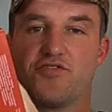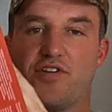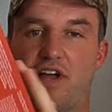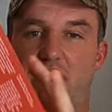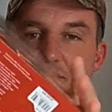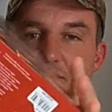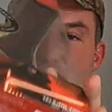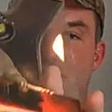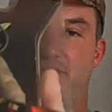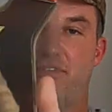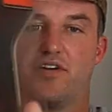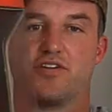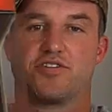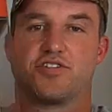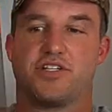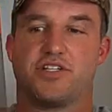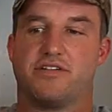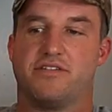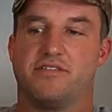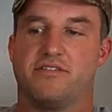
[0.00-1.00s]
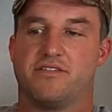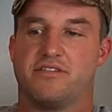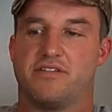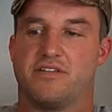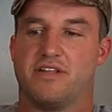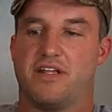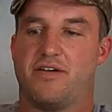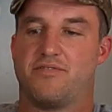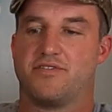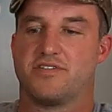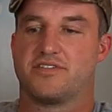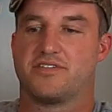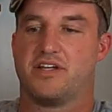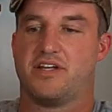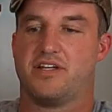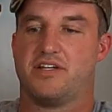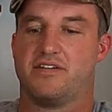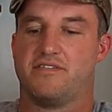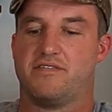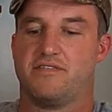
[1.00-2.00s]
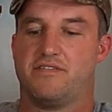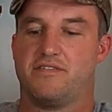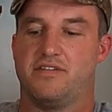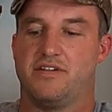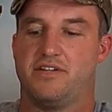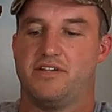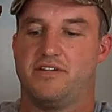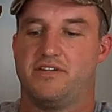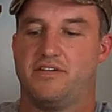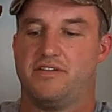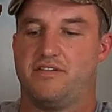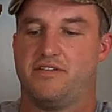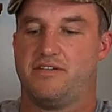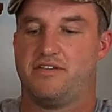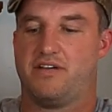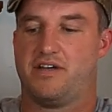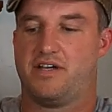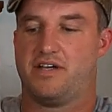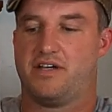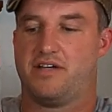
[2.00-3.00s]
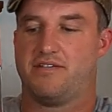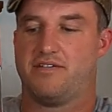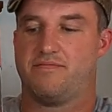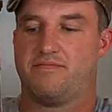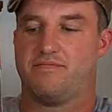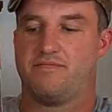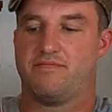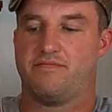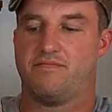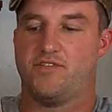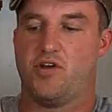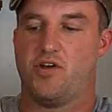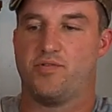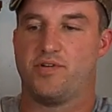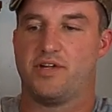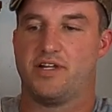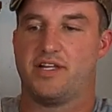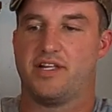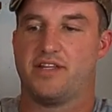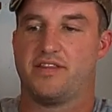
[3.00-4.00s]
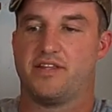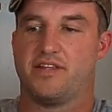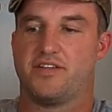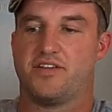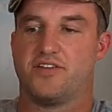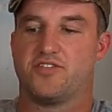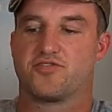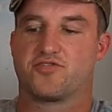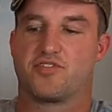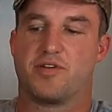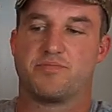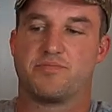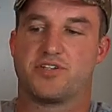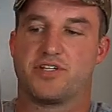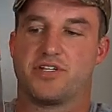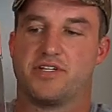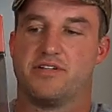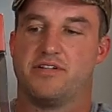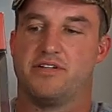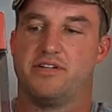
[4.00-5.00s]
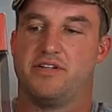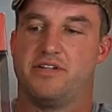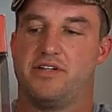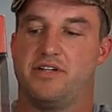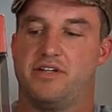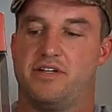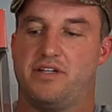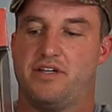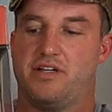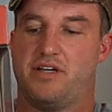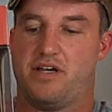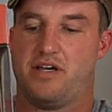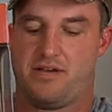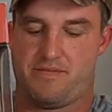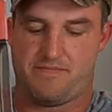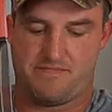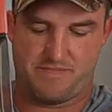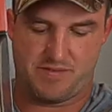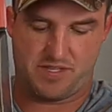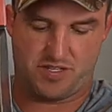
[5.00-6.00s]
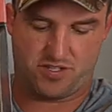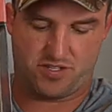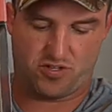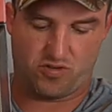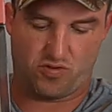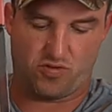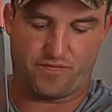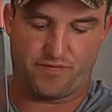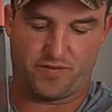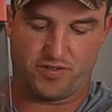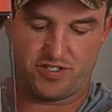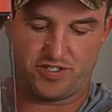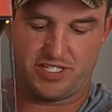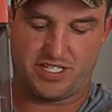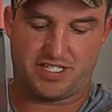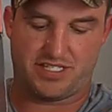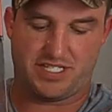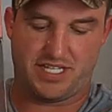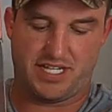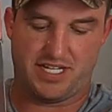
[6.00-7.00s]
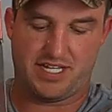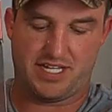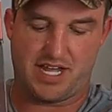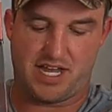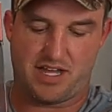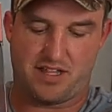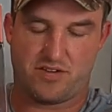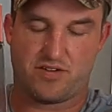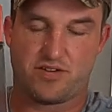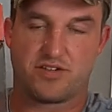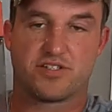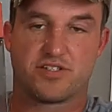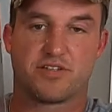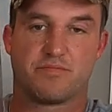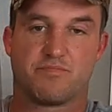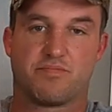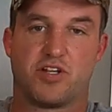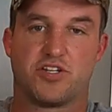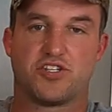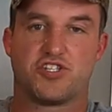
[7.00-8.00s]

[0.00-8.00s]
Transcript: the try me function, and that was uh, uh, noted in the description. Um, this sold for $16